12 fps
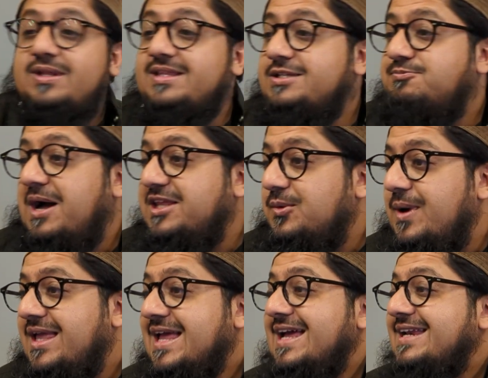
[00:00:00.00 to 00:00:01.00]
And this, by the
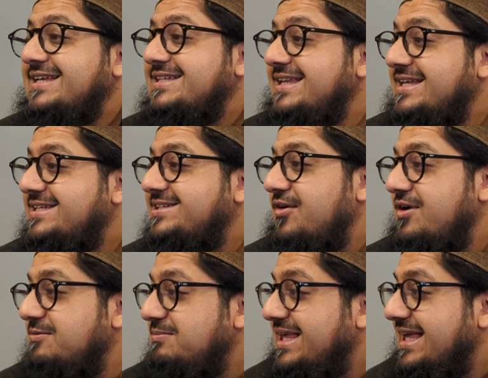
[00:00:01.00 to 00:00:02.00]
way, doesn't
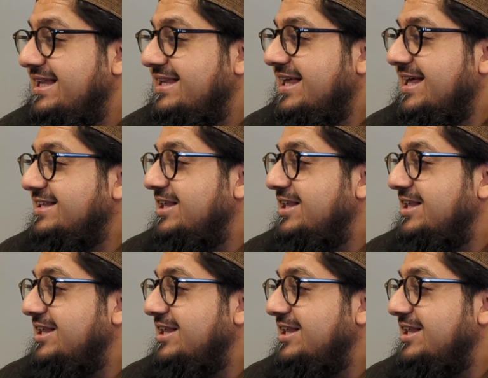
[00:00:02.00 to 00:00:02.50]
necessarily mean